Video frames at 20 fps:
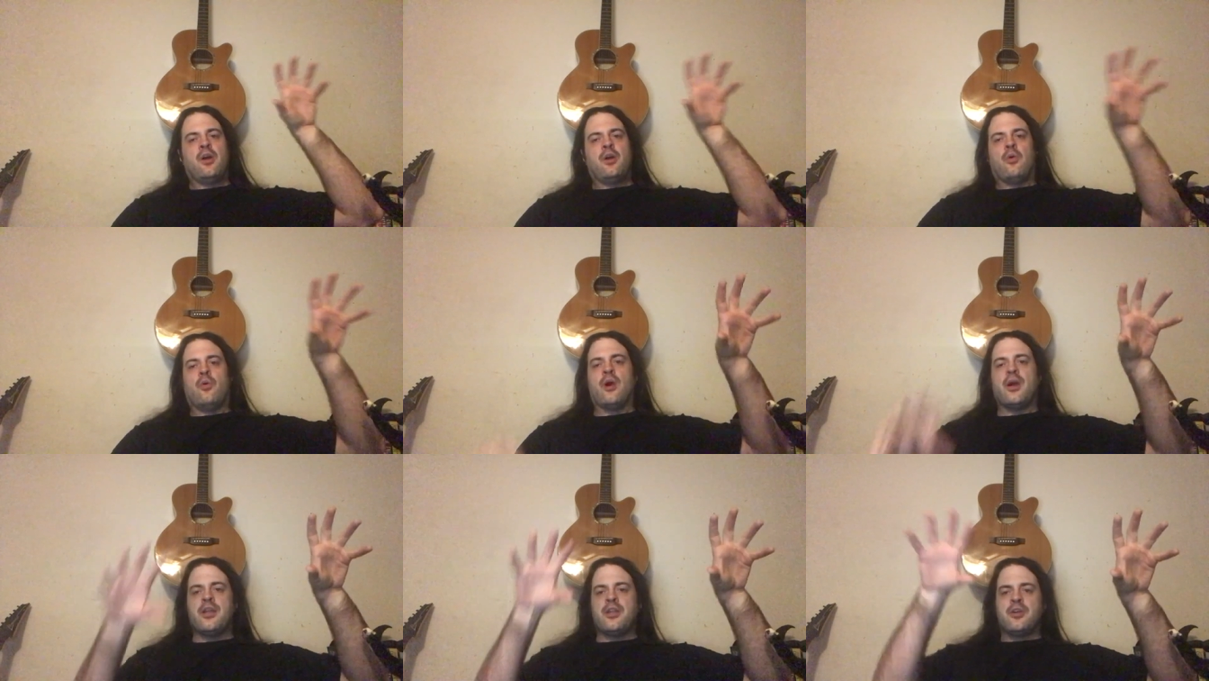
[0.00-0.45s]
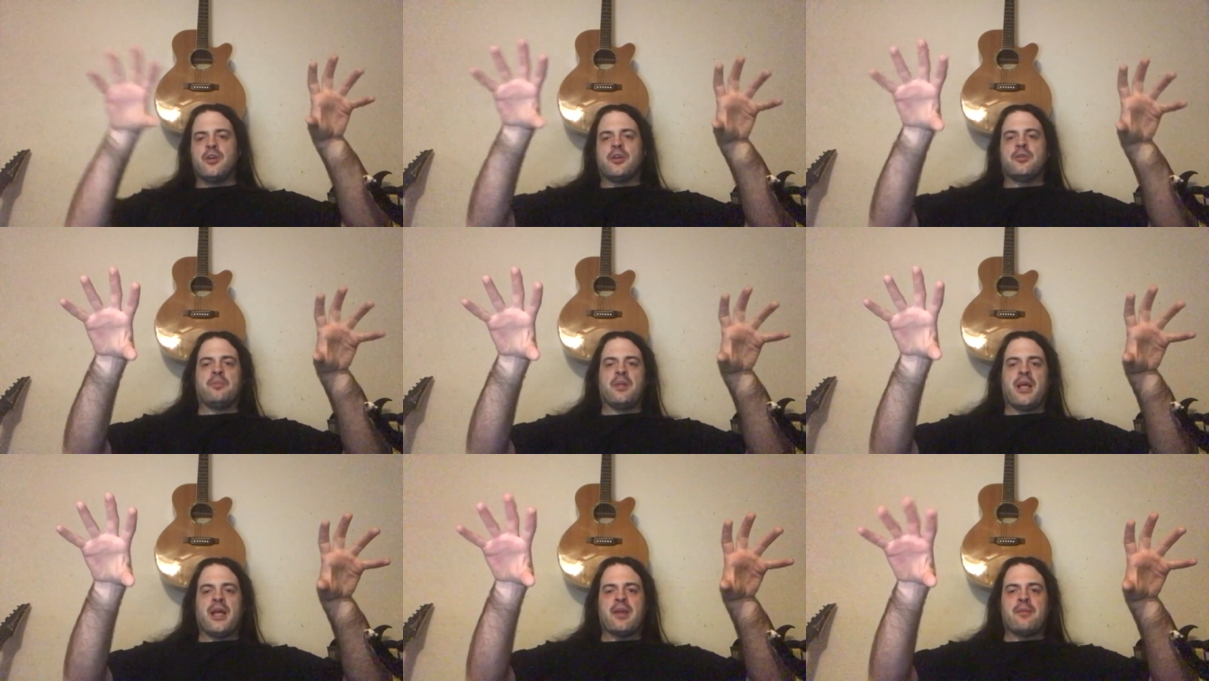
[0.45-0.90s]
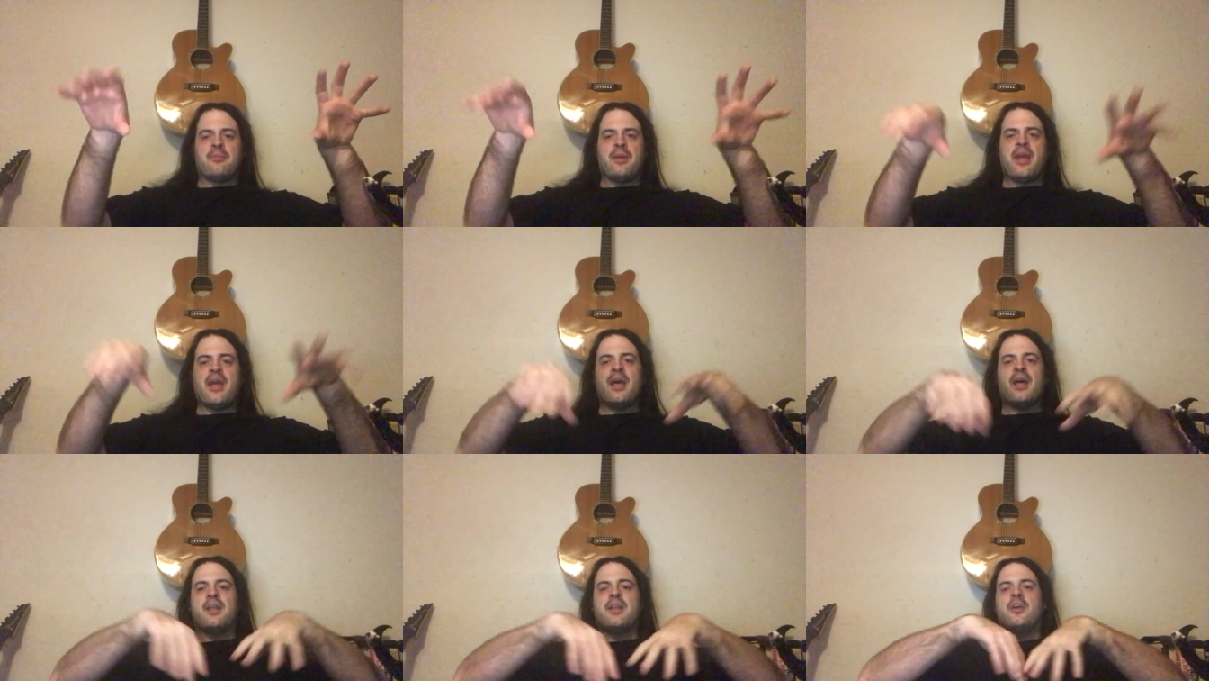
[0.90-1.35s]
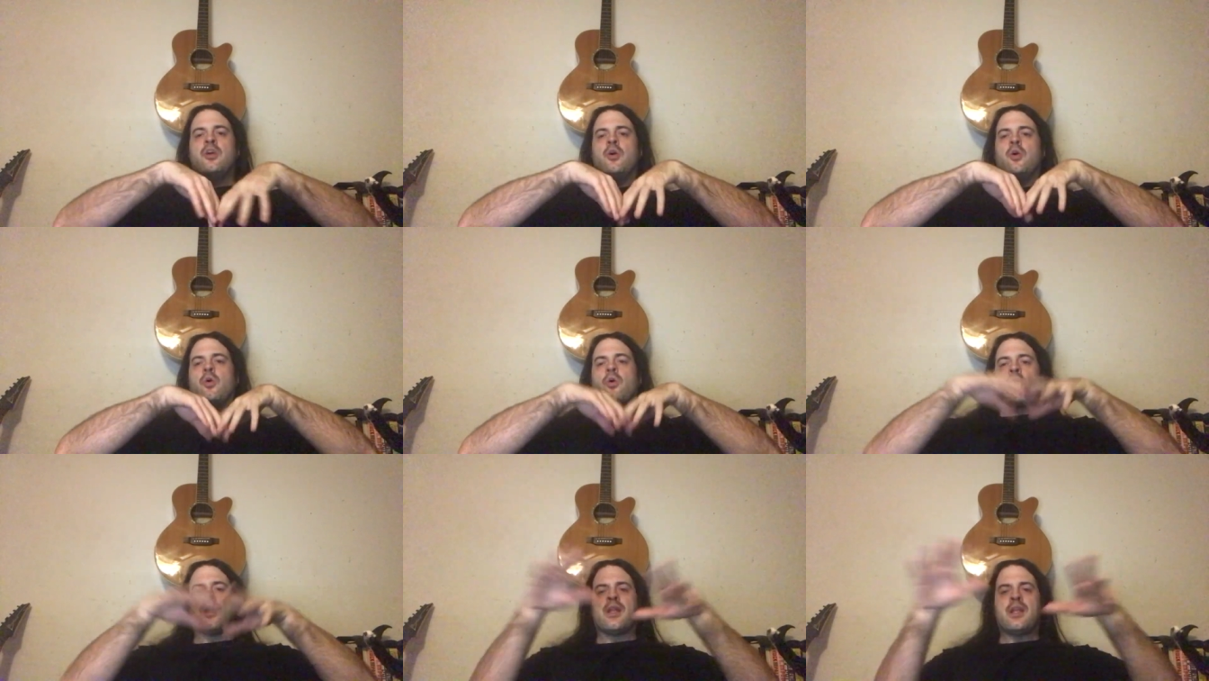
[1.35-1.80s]
white good black bad
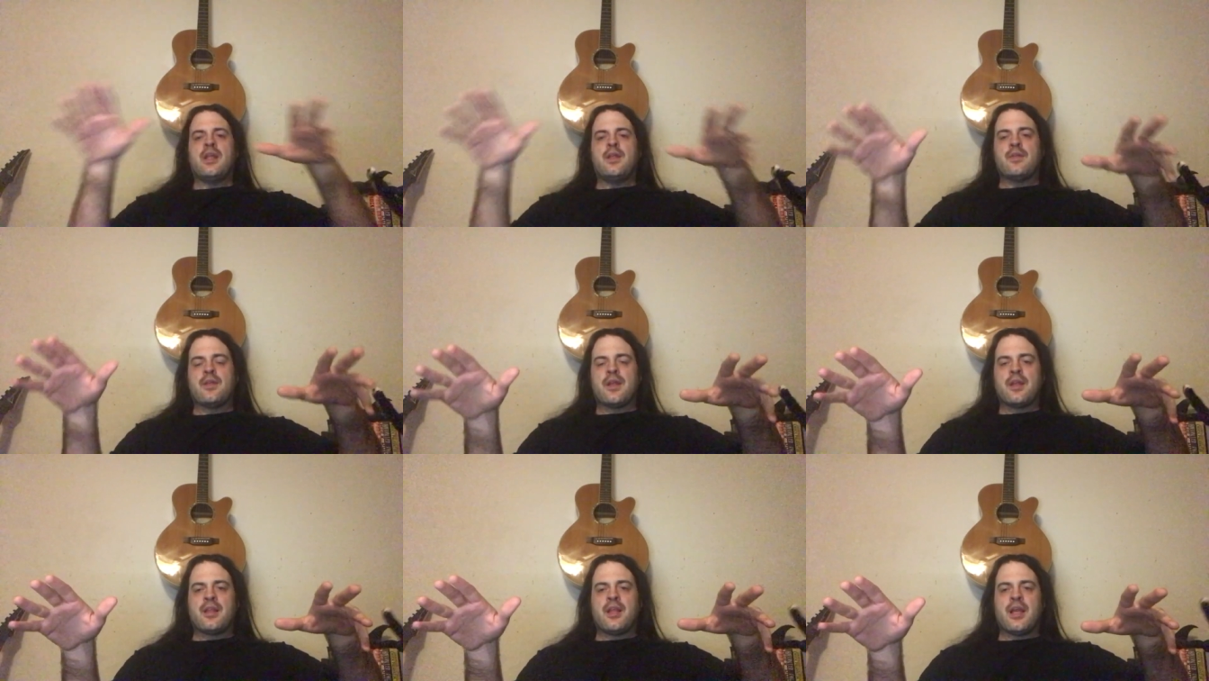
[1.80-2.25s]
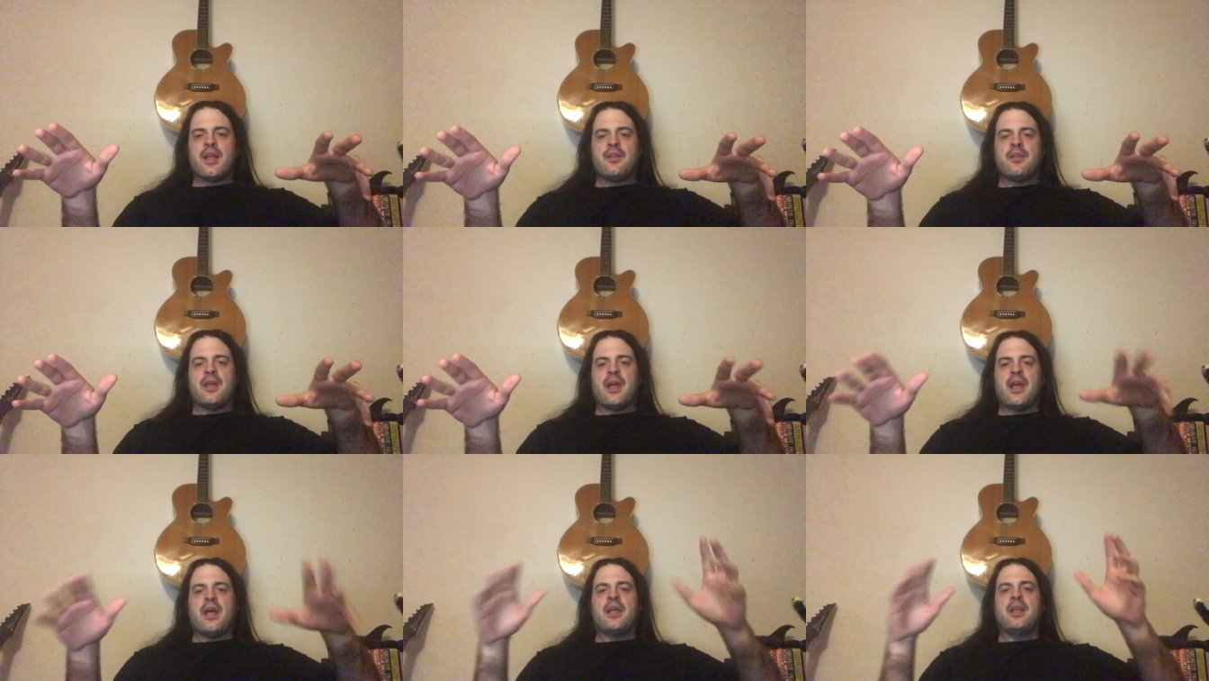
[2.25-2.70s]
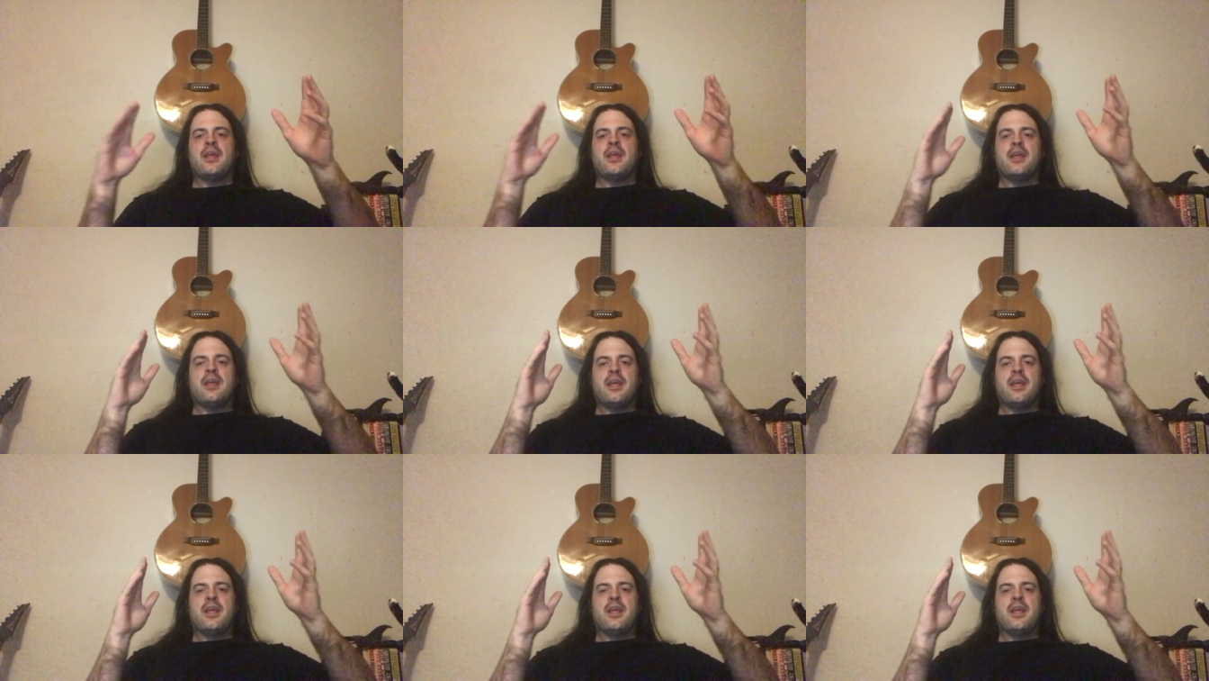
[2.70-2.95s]
or anything like that.